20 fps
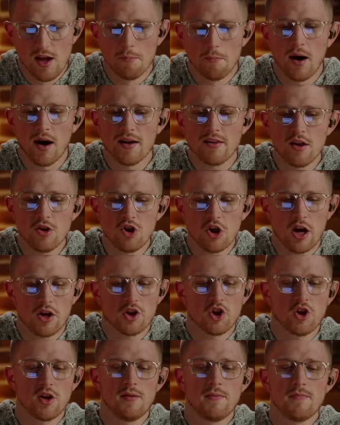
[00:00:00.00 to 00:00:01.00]
My
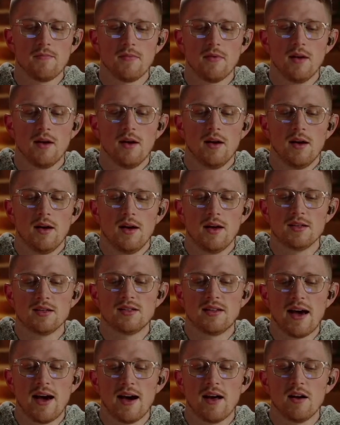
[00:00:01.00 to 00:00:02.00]
suggestion
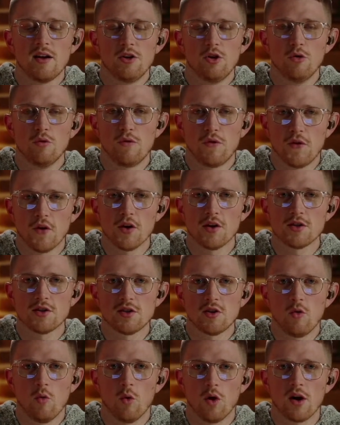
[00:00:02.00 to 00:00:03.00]
is that you
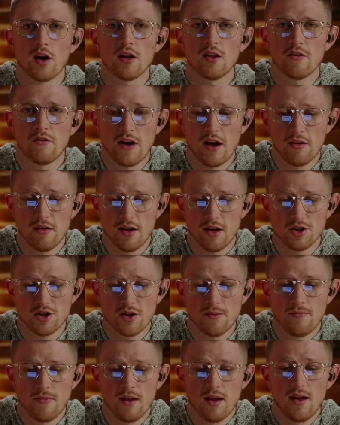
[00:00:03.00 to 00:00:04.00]
first work on the
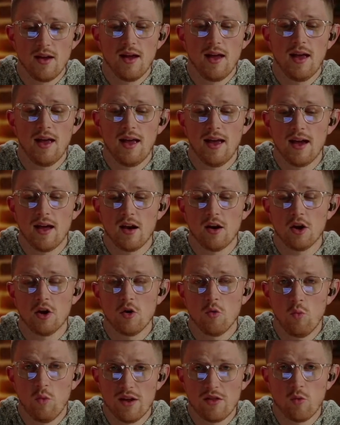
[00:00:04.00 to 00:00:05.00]
foundation and
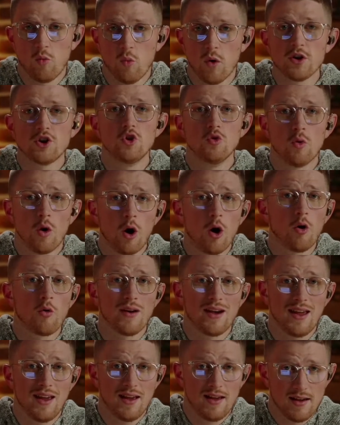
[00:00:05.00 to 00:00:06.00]
with what you
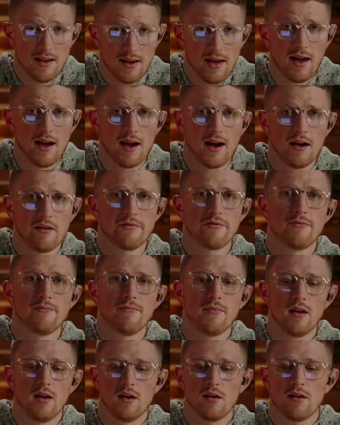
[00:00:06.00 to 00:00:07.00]
already have.
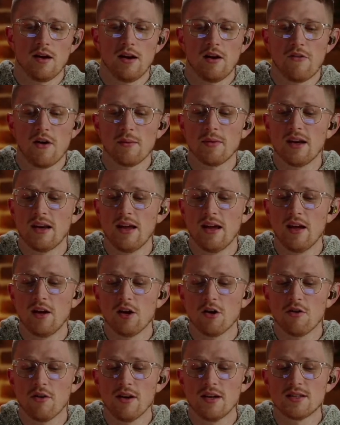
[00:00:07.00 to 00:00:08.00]
Right? If I'm gonna
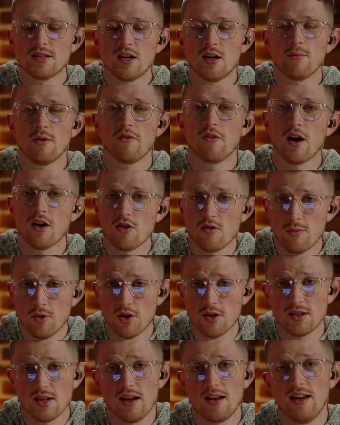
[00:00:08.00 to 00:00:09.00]
increase the number of
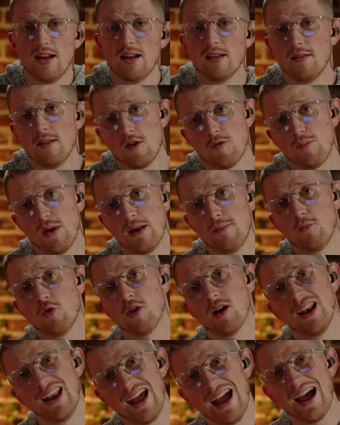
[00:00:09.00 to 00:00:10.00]
customers and I need to spend
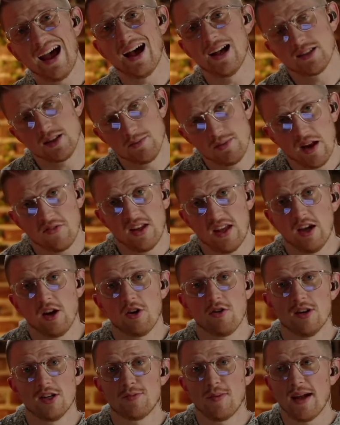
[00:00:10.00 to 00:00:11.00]
more on ads, I'm gonna have to
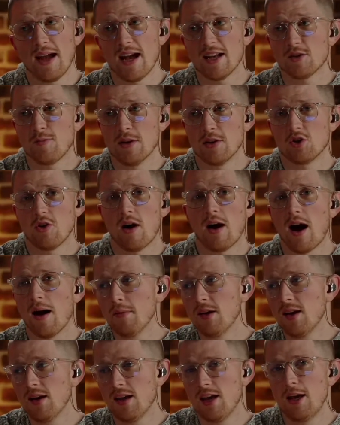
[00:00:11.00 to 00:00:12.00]
increase my ad spend. So I'm
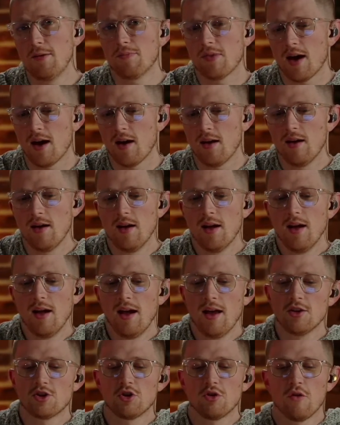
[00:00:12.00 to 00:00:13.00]
gonna keep that.
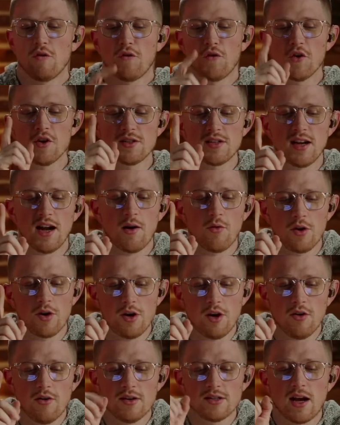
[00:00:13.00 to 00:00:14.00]
And so the first thing I wanna
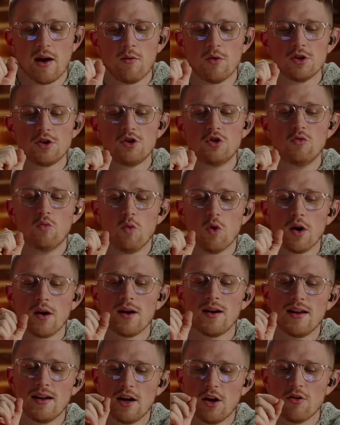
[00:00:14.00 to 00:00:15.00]
do is I want to work
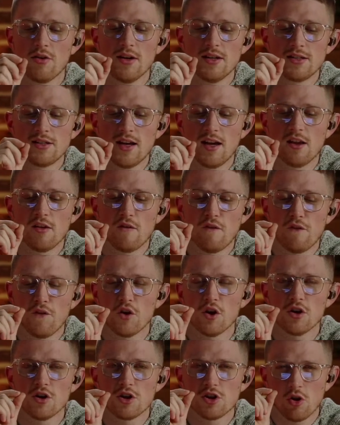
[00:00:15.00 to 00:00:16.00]
on increasing
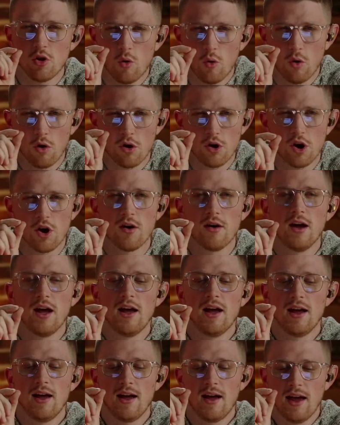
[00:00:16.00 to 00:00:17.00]
first order
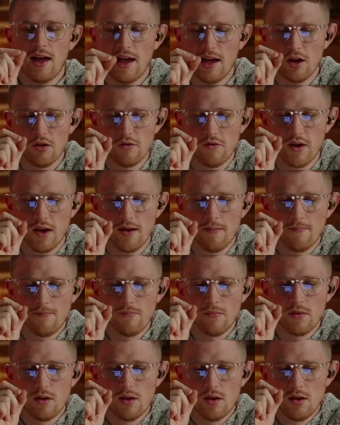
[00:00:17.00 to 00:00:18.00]
AOV.
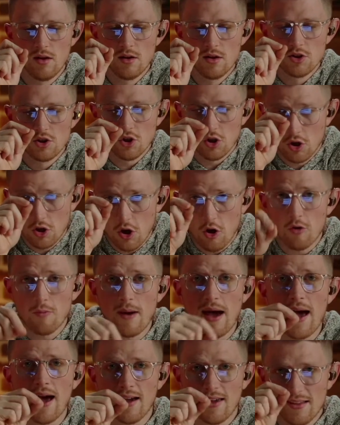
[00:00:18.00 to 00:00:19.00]
So go
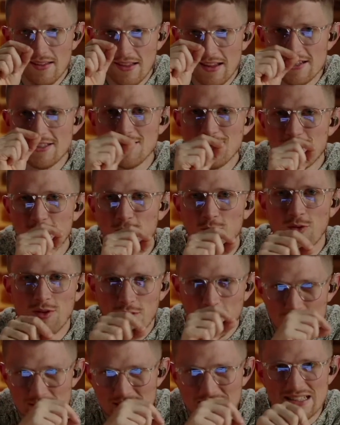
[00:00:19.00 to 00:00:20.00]
back and listen to
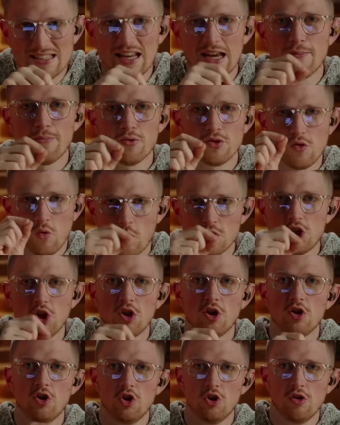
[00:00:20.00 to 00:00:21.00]
those examples of what you
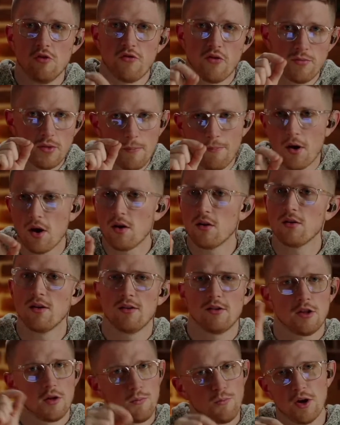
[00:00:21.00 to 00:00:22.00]
could do from the
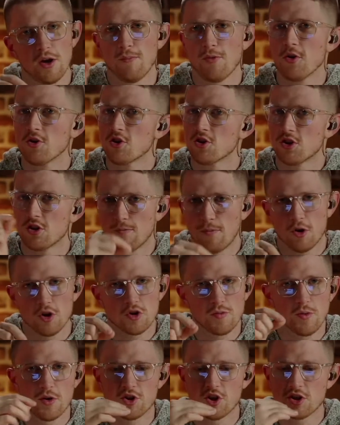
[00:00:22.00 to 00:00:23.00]
bundling to the pre-purchase, the
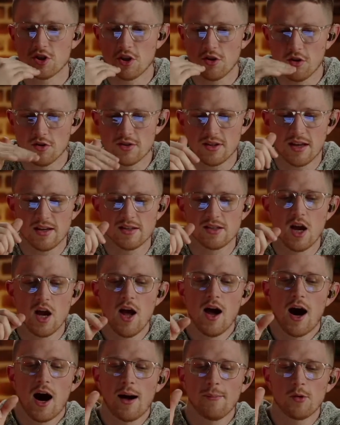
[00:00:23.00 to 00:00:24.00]
post-purchase, those things.
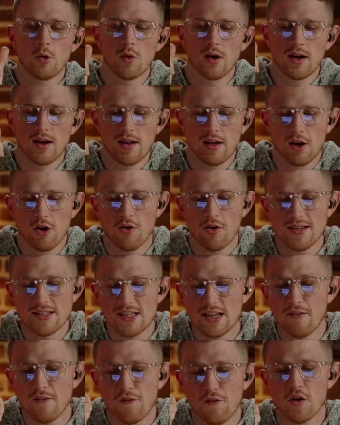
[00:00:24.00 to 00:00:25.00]
I'm gonna work on
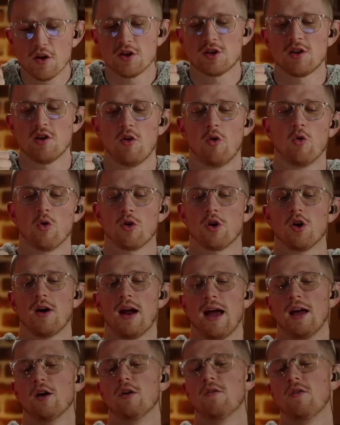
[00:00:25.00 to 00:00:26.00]
increasing first order
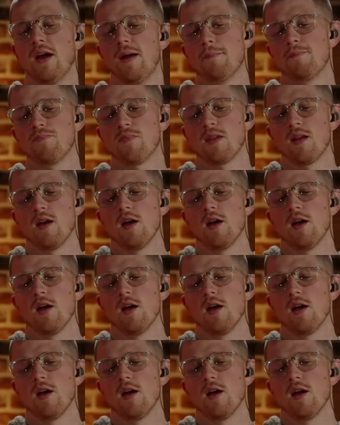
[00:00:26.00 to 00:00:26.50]
AOV.